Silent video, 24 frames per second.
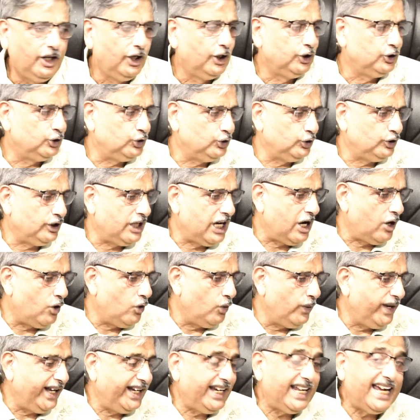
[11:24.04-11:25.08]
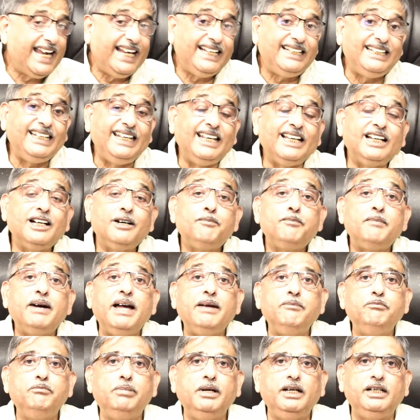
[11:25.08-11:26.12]
So now when I take up
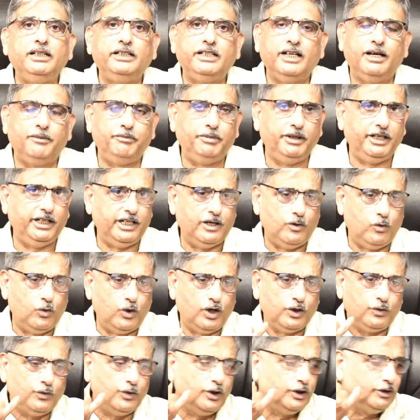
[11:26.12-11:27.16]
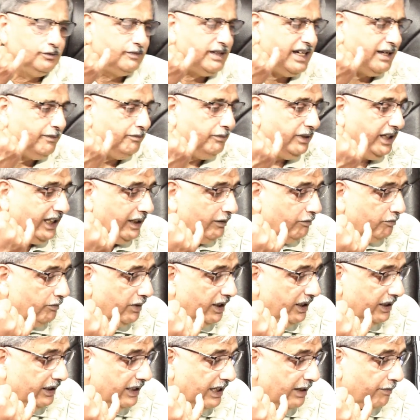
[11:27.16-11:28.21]
my built up area, what was my main
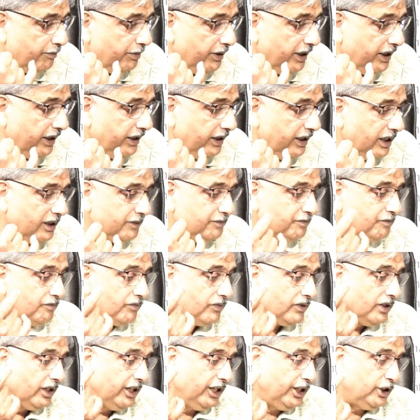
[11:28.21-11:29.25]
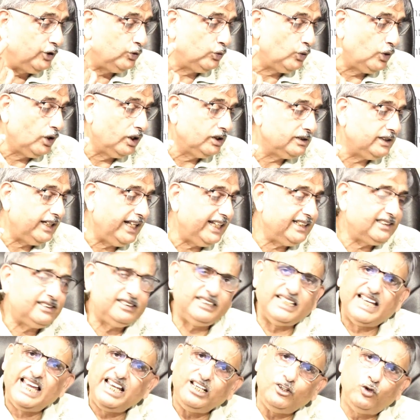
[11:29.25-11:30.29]
built up area? It was, let's
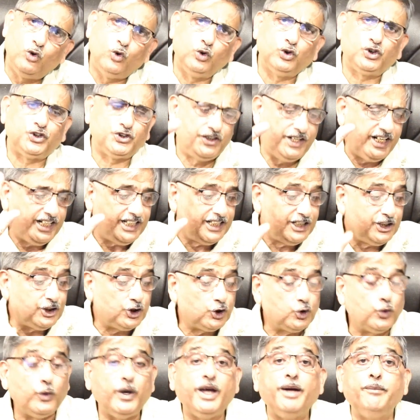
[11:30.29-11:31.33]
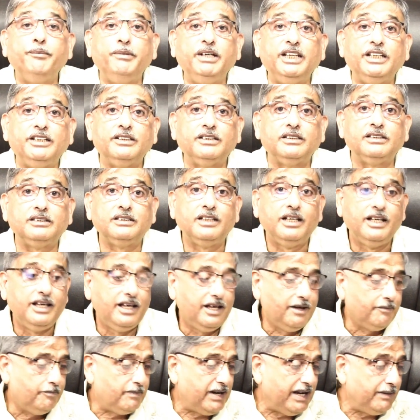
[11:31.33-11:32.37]
say I'll go straight in square meter.
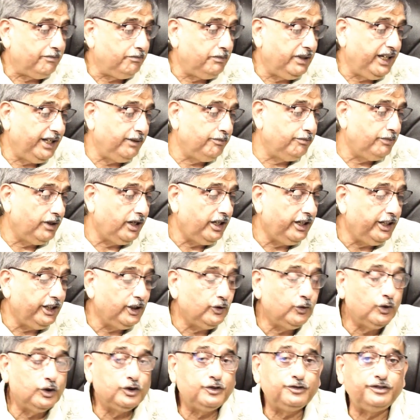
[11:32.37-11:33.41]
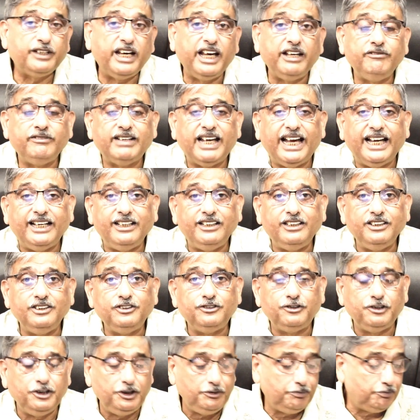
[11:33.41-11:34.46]
My main building was
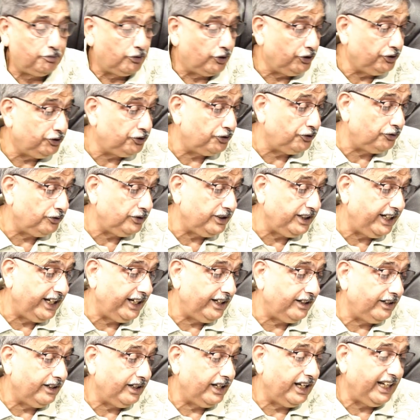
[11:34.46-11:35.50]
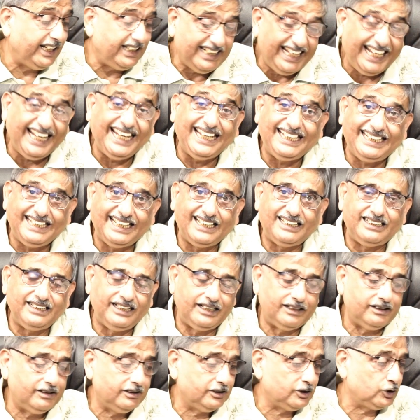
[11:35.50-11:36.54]

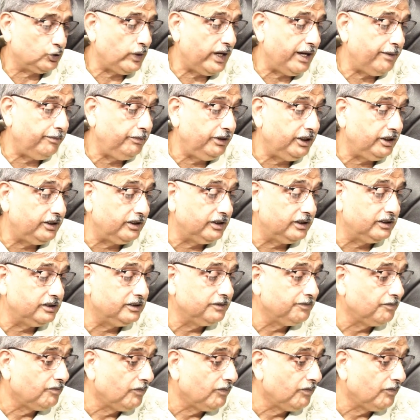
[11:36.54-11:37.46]
593.3888 square meters.